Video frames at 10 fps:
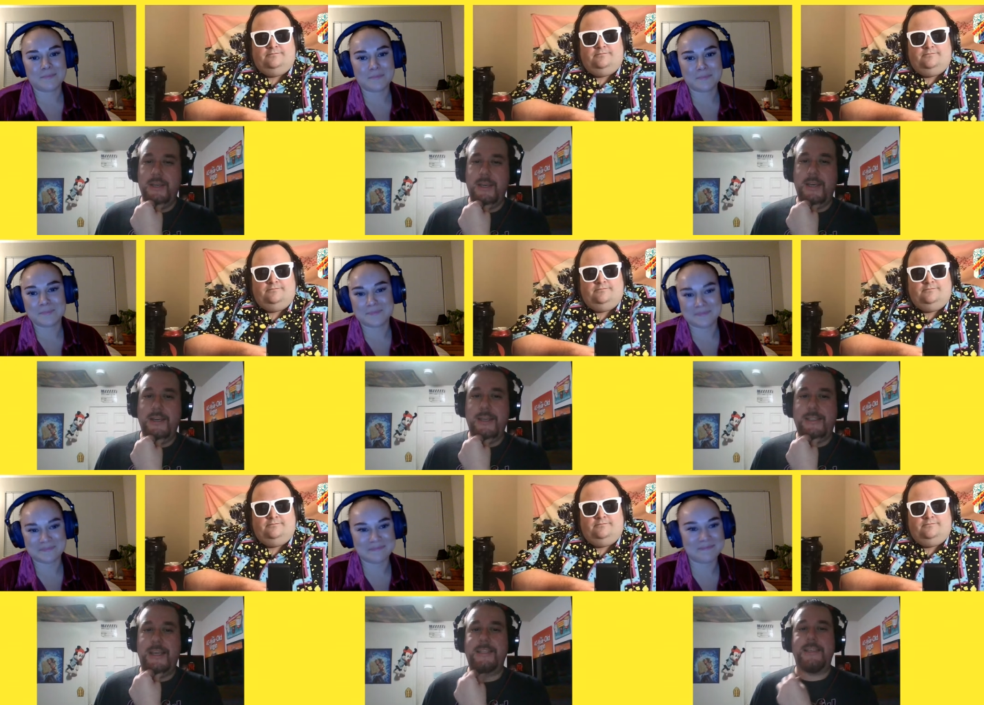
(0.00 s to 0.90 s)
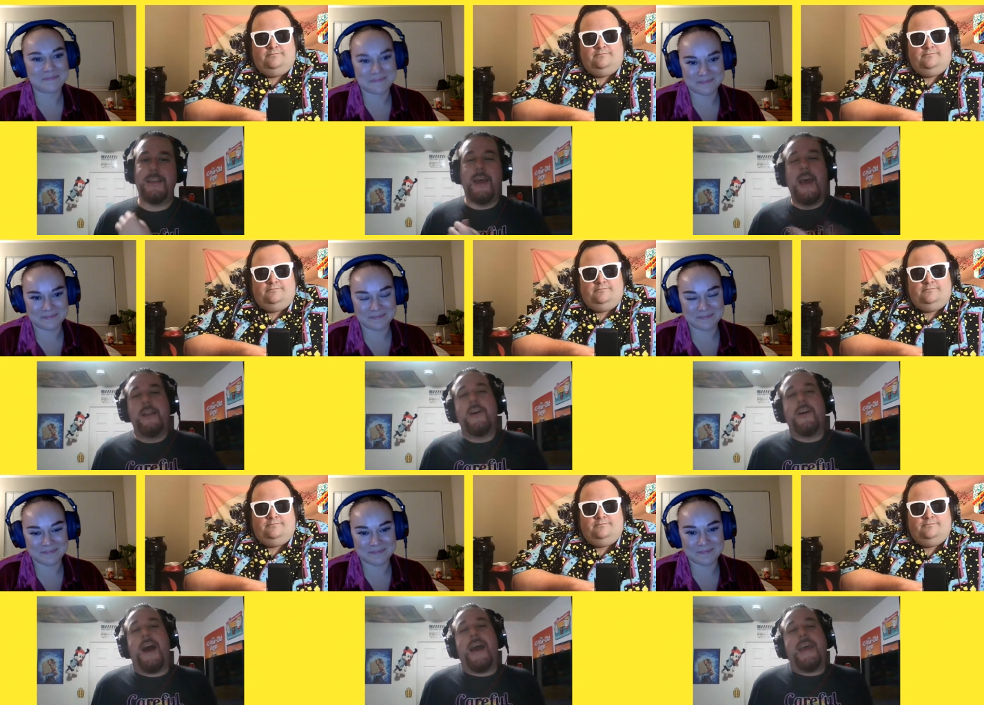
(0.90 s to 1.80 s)
Speaker 1: Yeah, it's, it's,
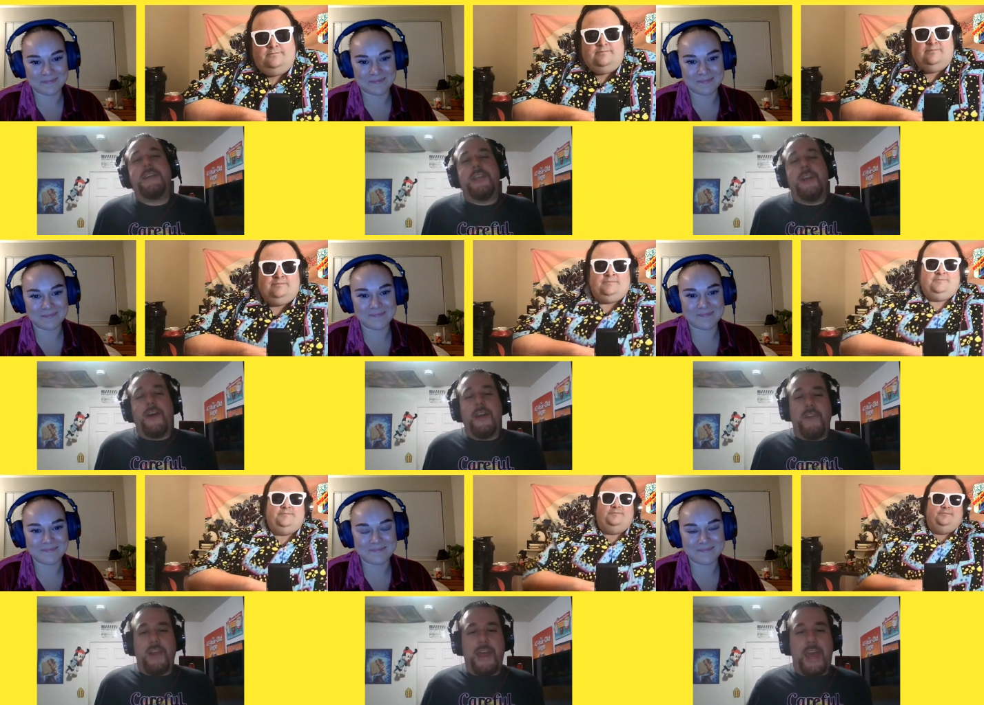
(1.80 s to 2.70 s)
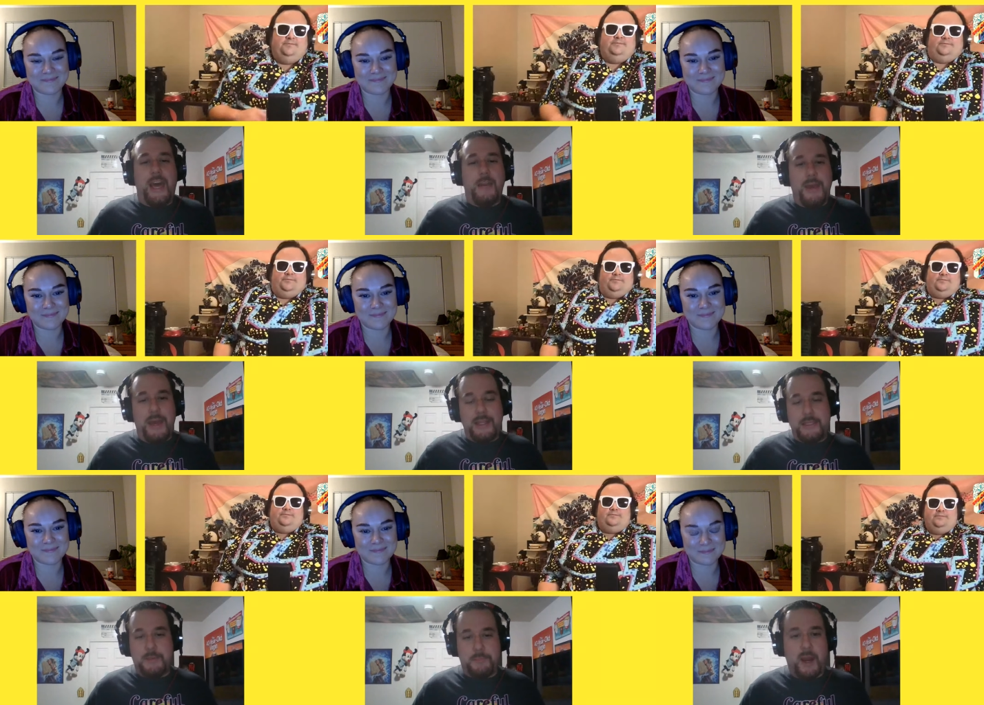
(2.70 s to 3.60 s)
look, I guess, you know what? If you like anime,
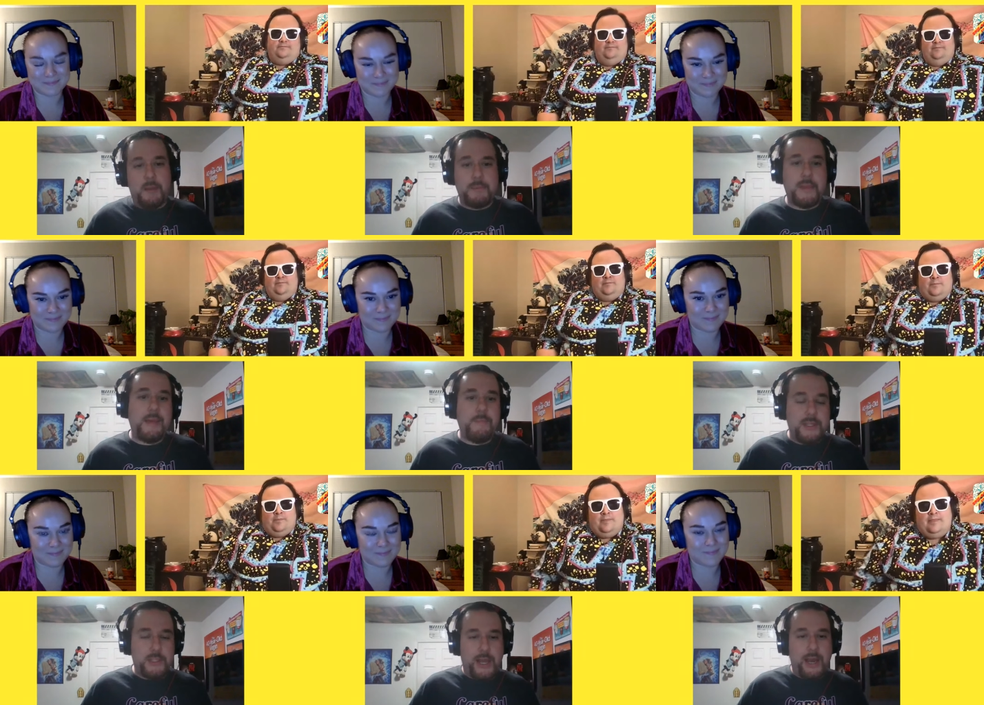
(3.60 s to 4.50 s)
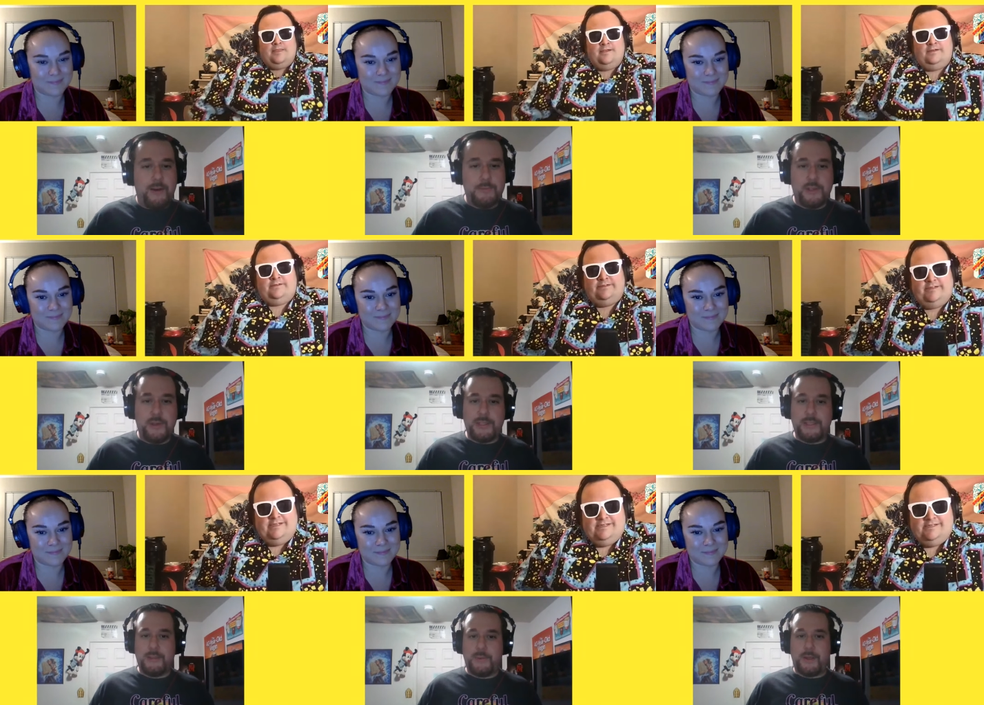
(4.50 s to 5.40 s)
it's probably a binge now. I'm sure this
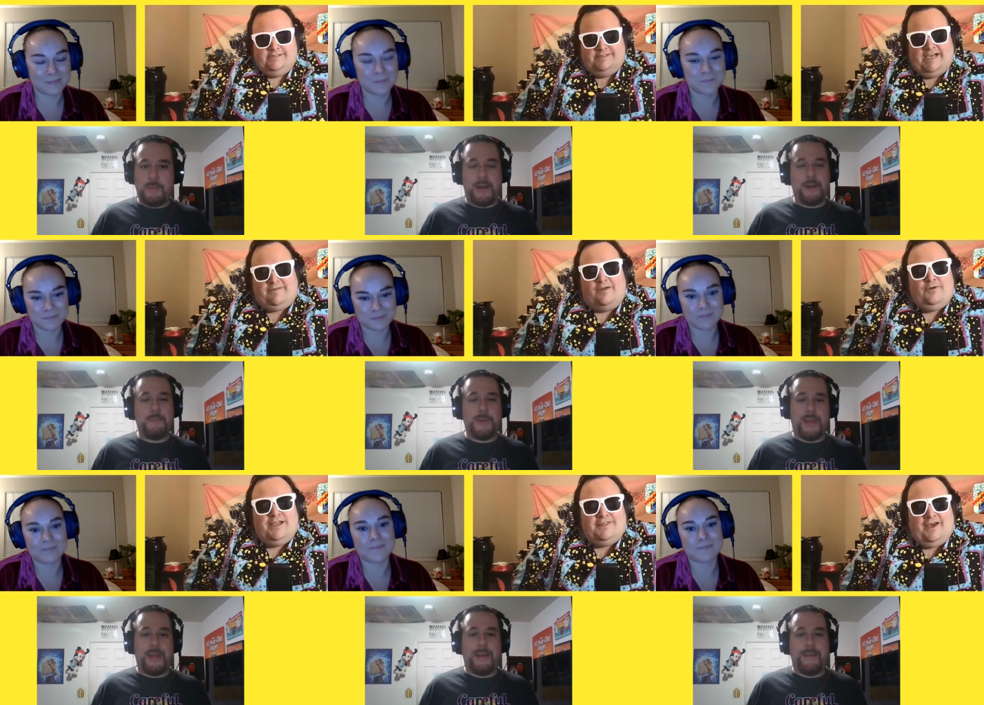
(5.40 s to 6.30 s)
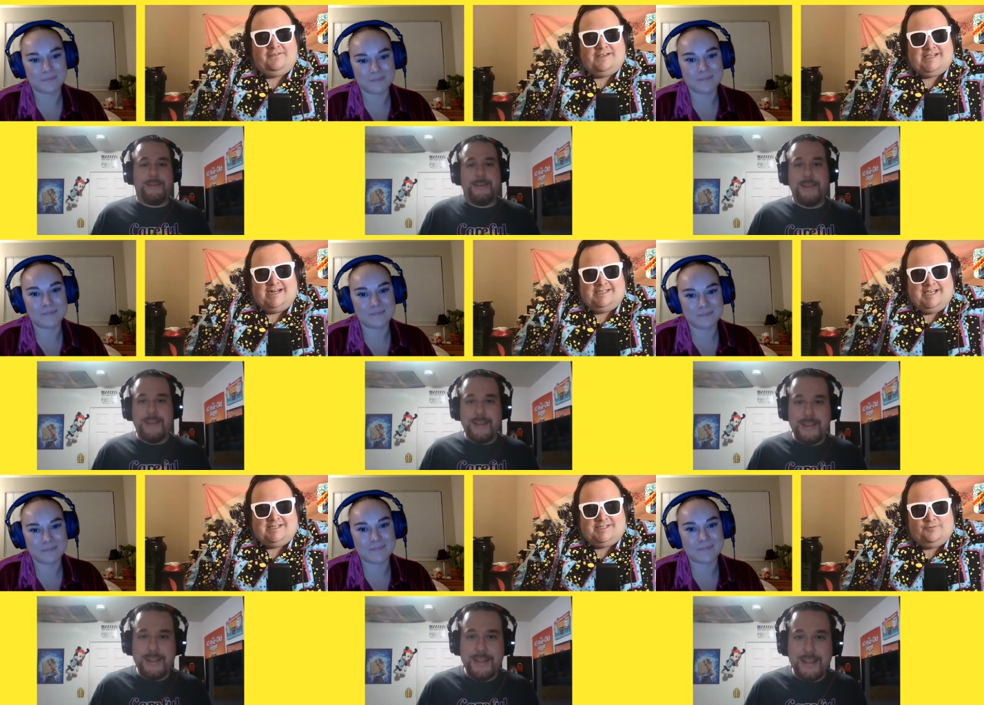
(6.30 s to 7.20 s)
is one of the
Speaker 2: best. Dave, I really thought this had a
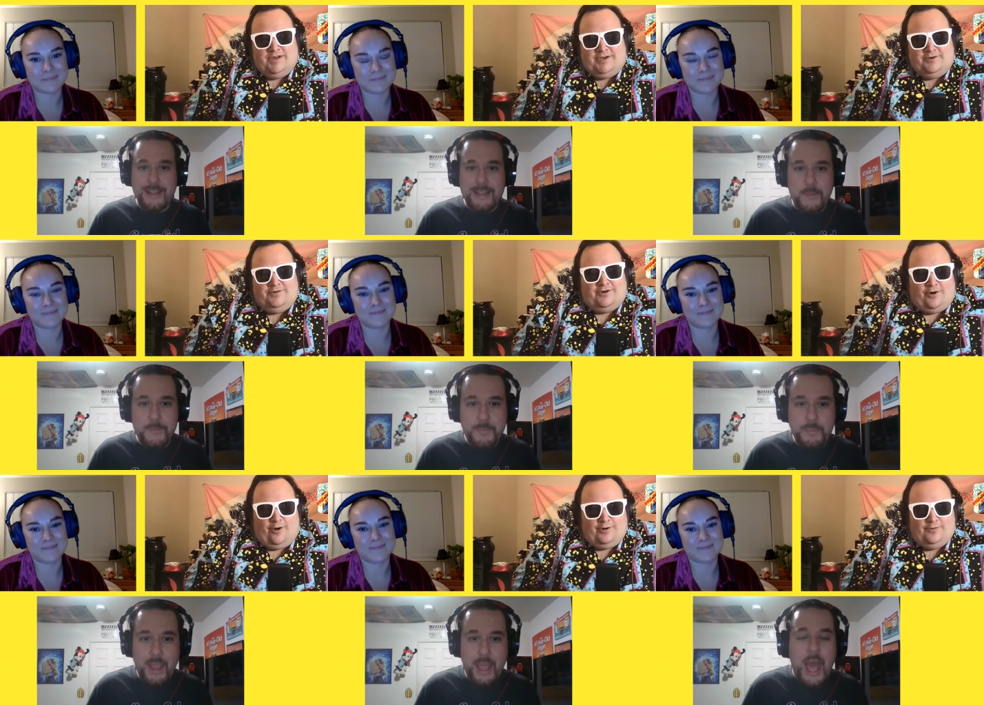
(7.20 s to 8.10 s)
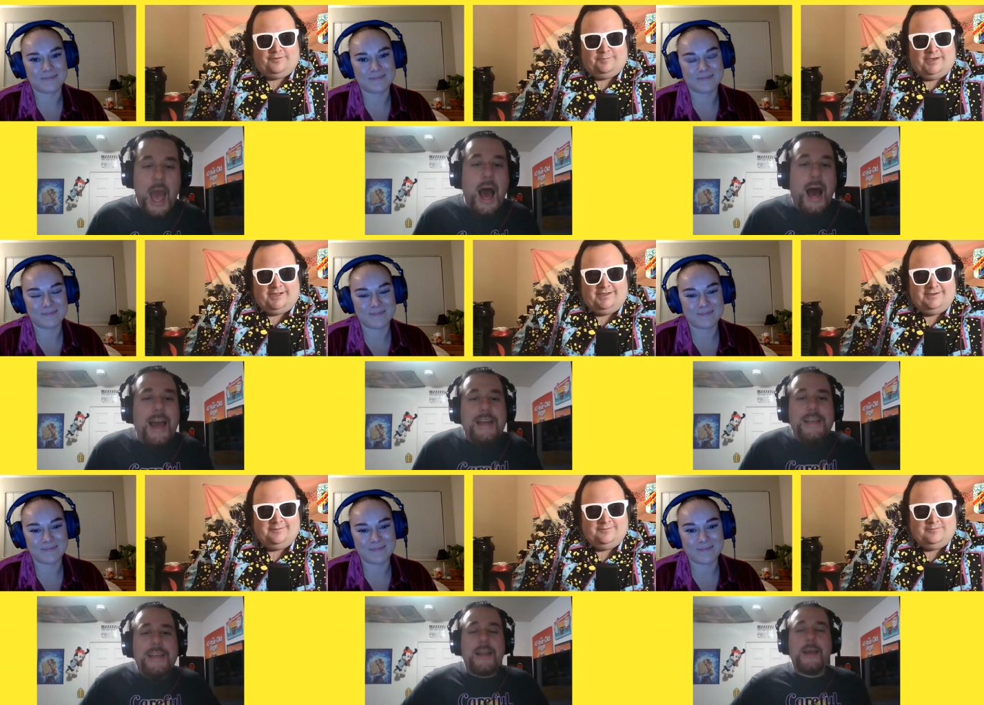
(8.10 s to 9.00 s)
chance to win you, your heart over.
Speaker 1: But I, I
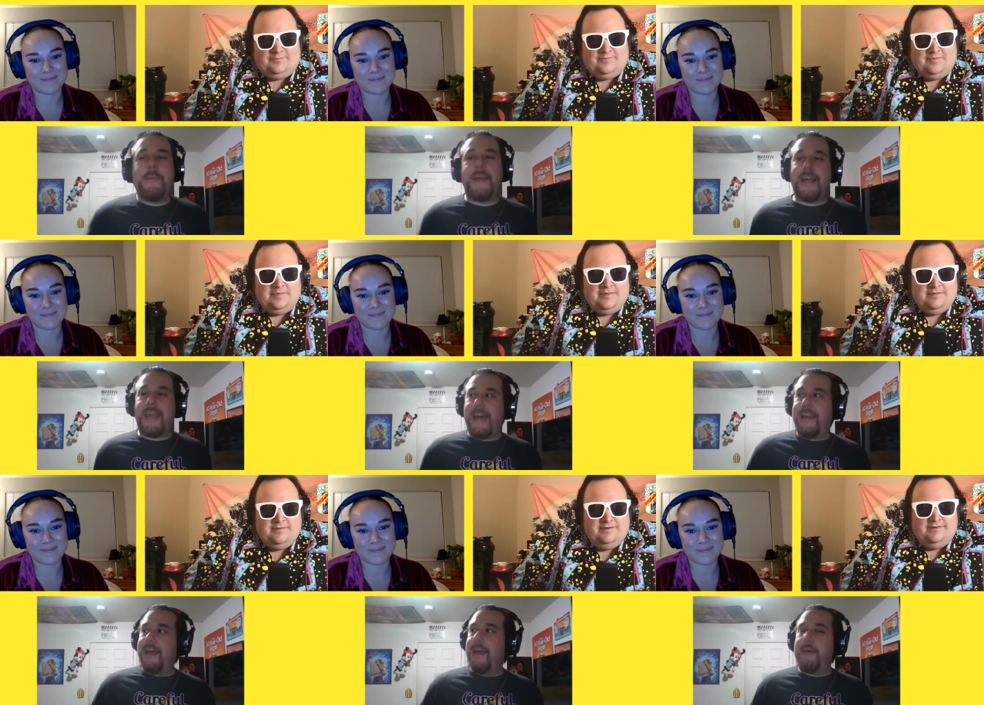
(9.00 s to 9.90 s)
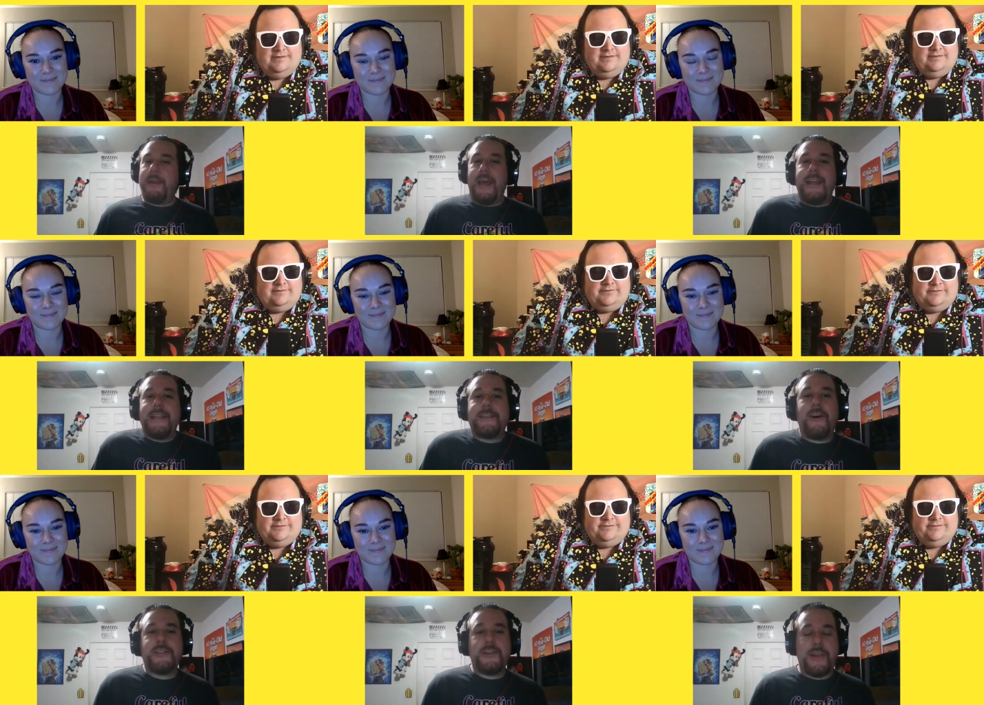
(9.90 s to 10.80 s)
didn't, I mean, again, it, I, and it's
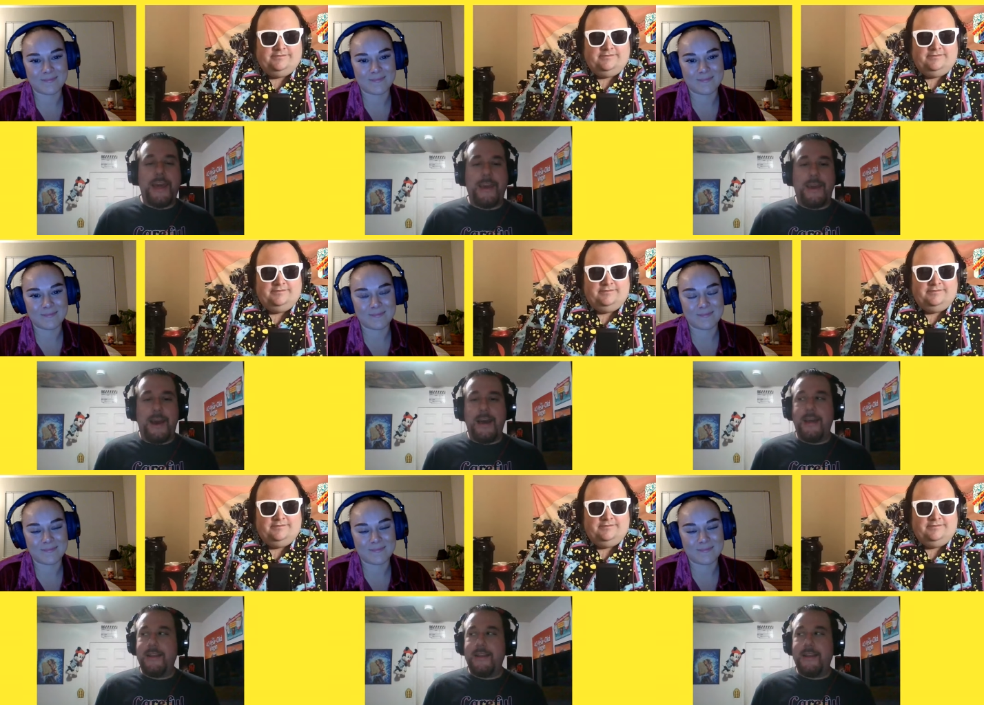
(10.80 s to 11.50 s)
also like, I,